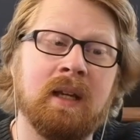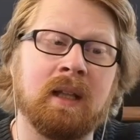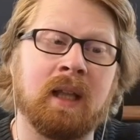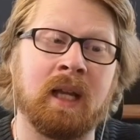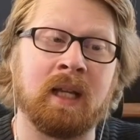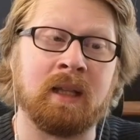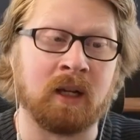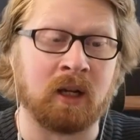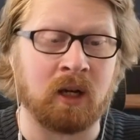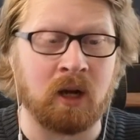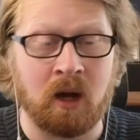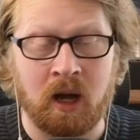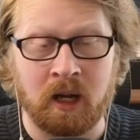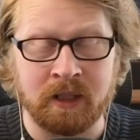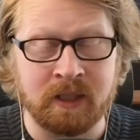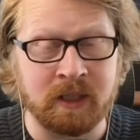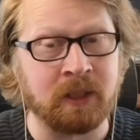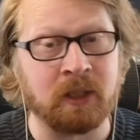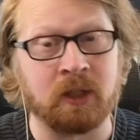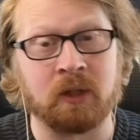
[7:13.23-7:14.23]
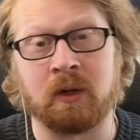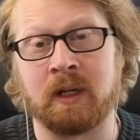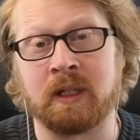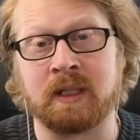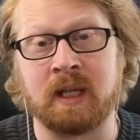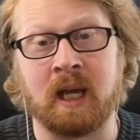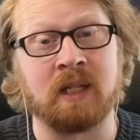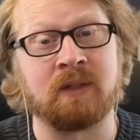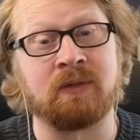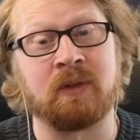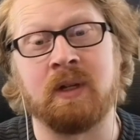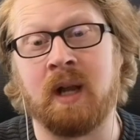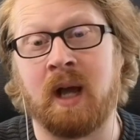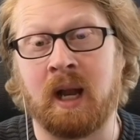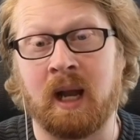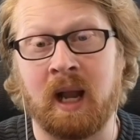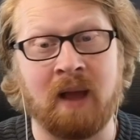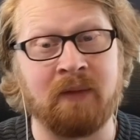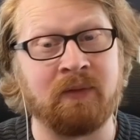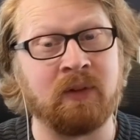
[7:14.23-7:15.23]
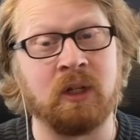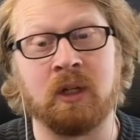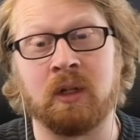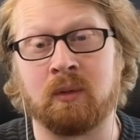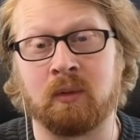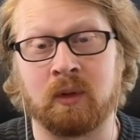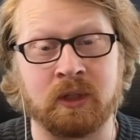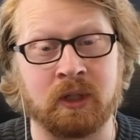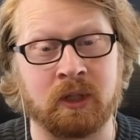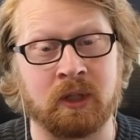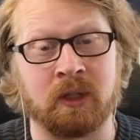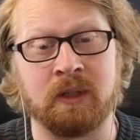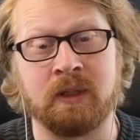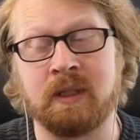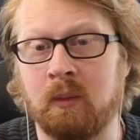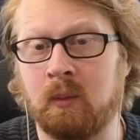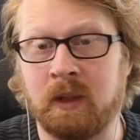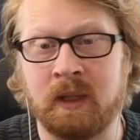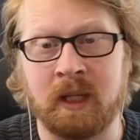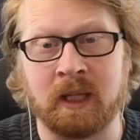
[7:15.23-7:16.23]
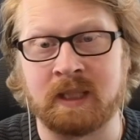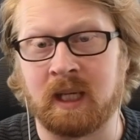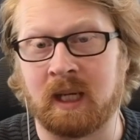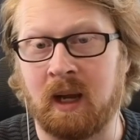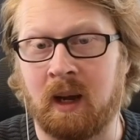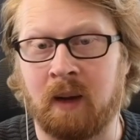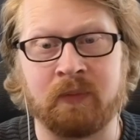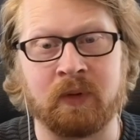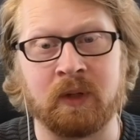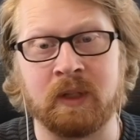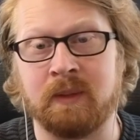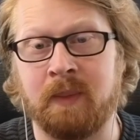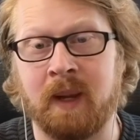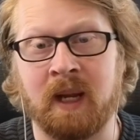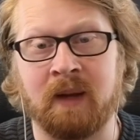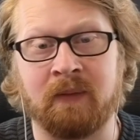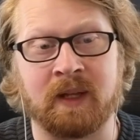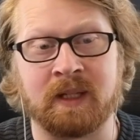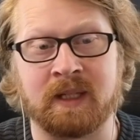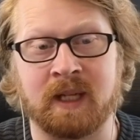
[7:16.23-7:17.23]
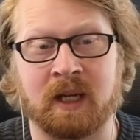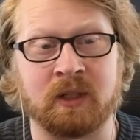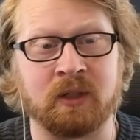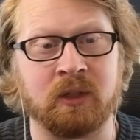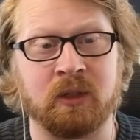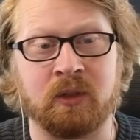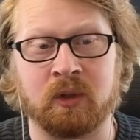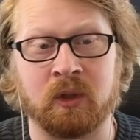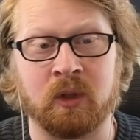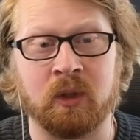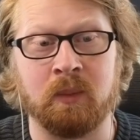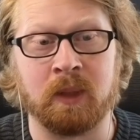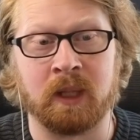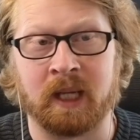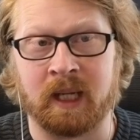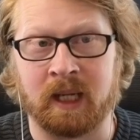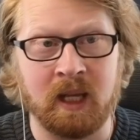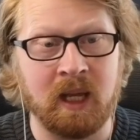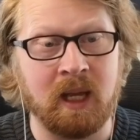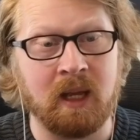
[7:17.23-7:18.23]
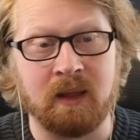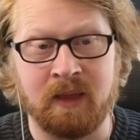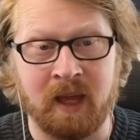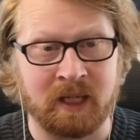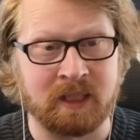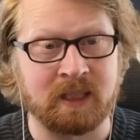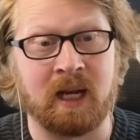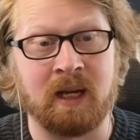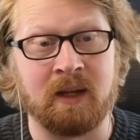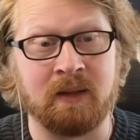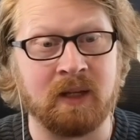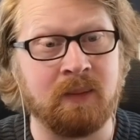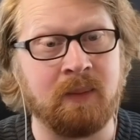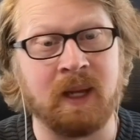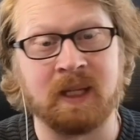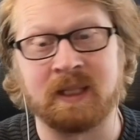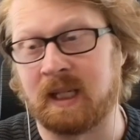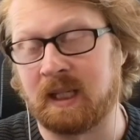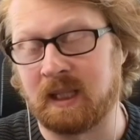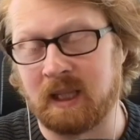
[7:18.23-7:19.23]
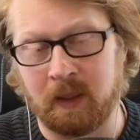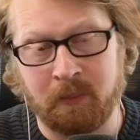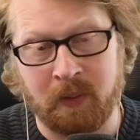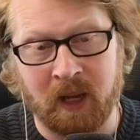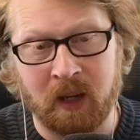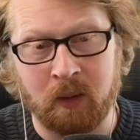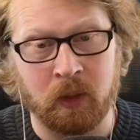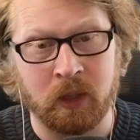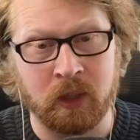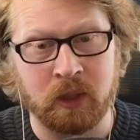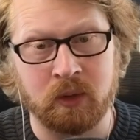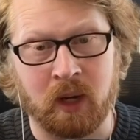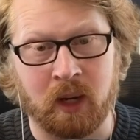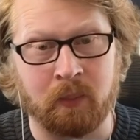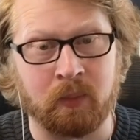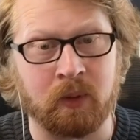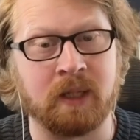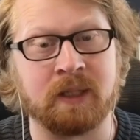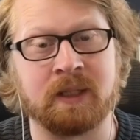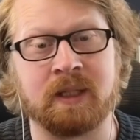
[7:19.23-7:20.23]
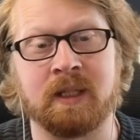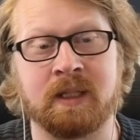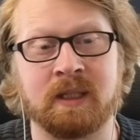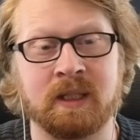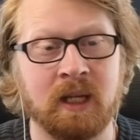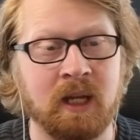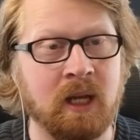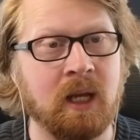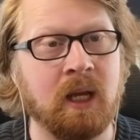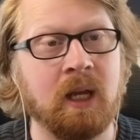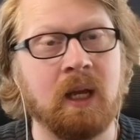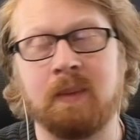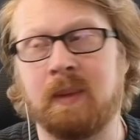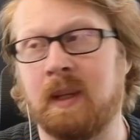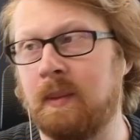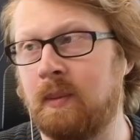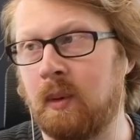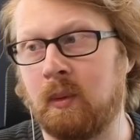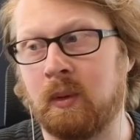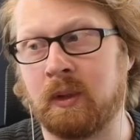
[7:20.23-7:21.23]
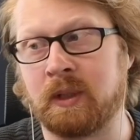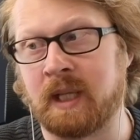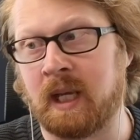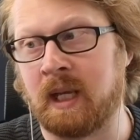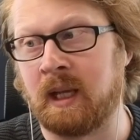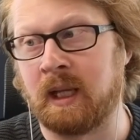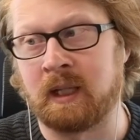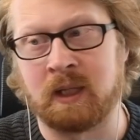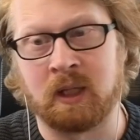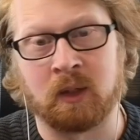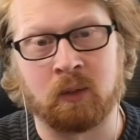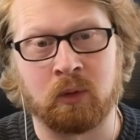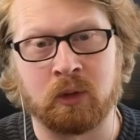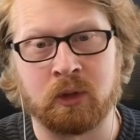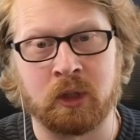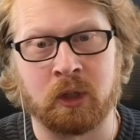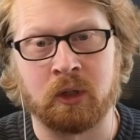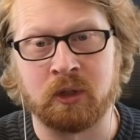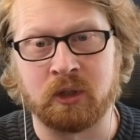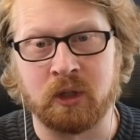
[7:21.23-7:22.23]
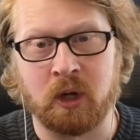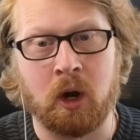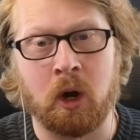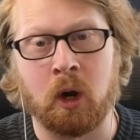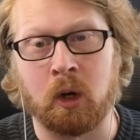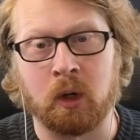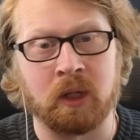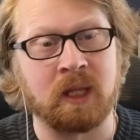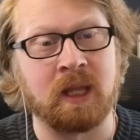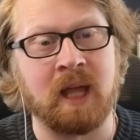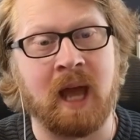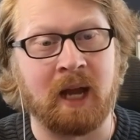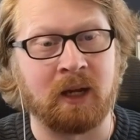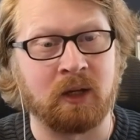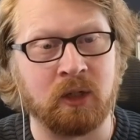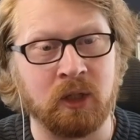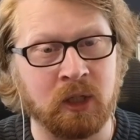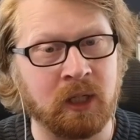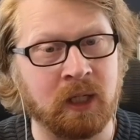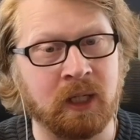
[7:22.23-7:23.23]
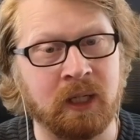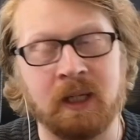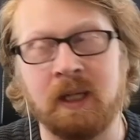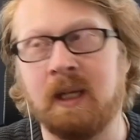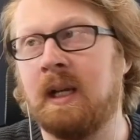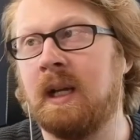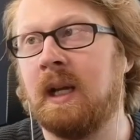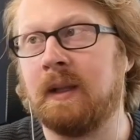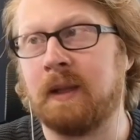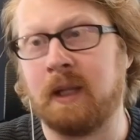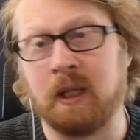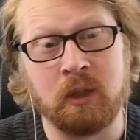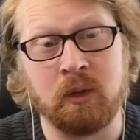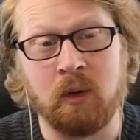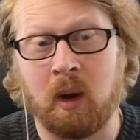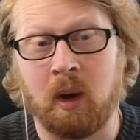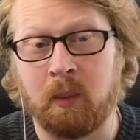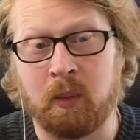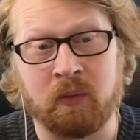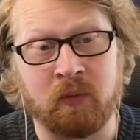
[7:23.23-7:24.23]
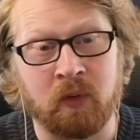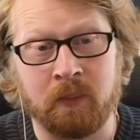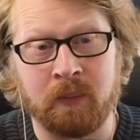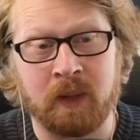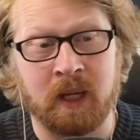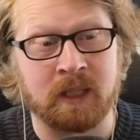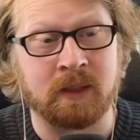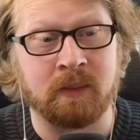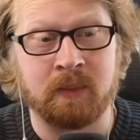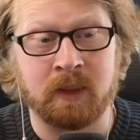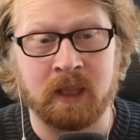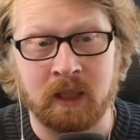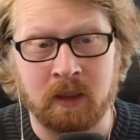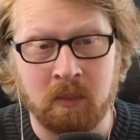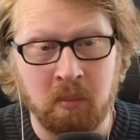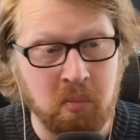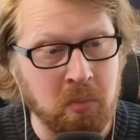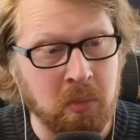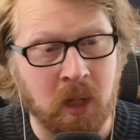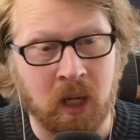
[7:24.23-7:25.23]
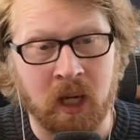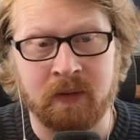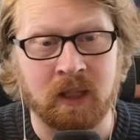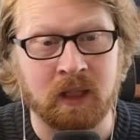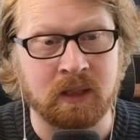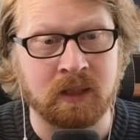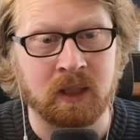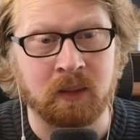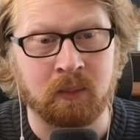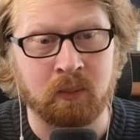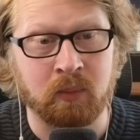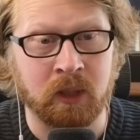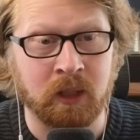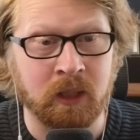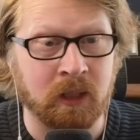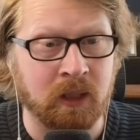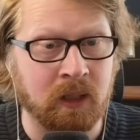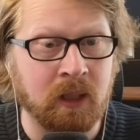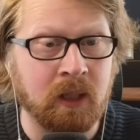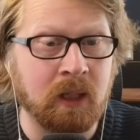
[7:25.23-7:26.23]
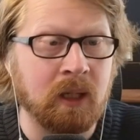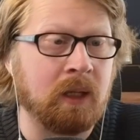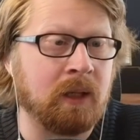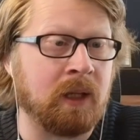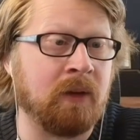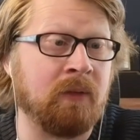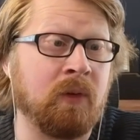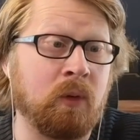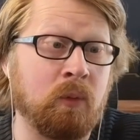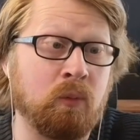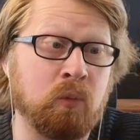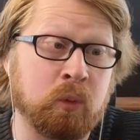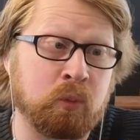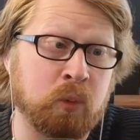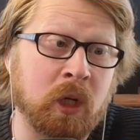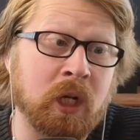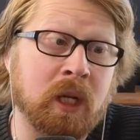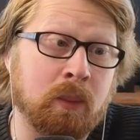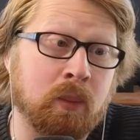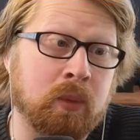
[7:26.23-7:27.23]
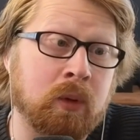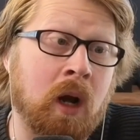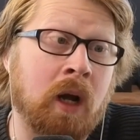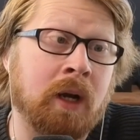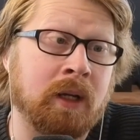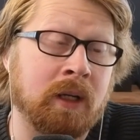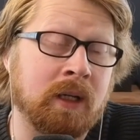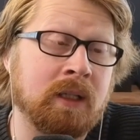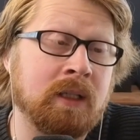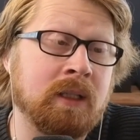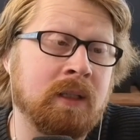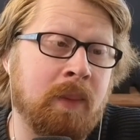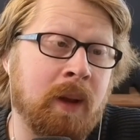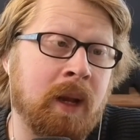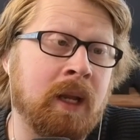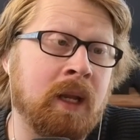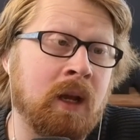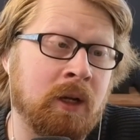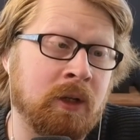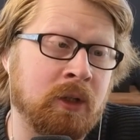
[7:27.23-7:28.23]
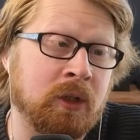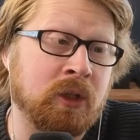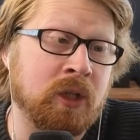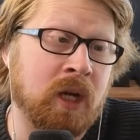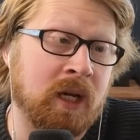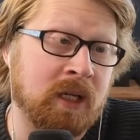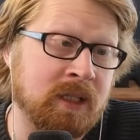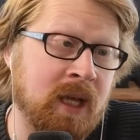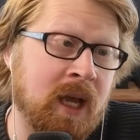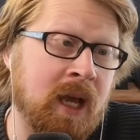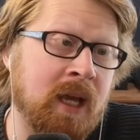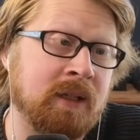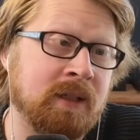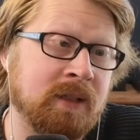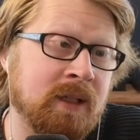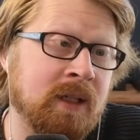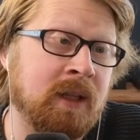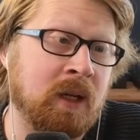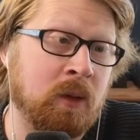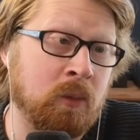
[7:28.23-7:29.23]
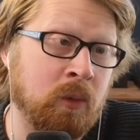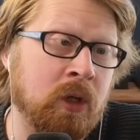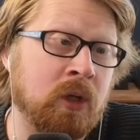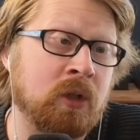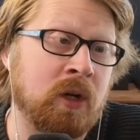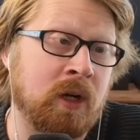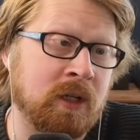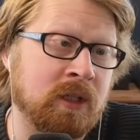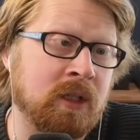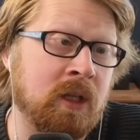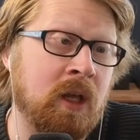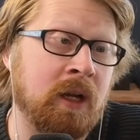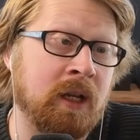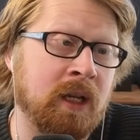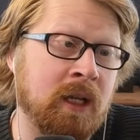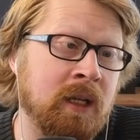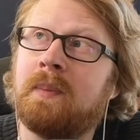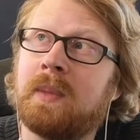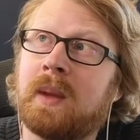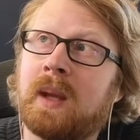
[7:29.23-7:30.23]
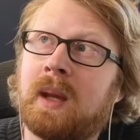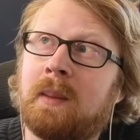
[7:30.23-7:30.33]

Like they're constantly criticized for not having good returns. That's like up for debate if that's actually true, but like that's kind of the debate. Is like they pay way too high prices. People will say like their returns aren't that good. They do outperform the S&P. I think it's like pretty good. They have a pretty good product depending on your check size and like what you're trying to slot in.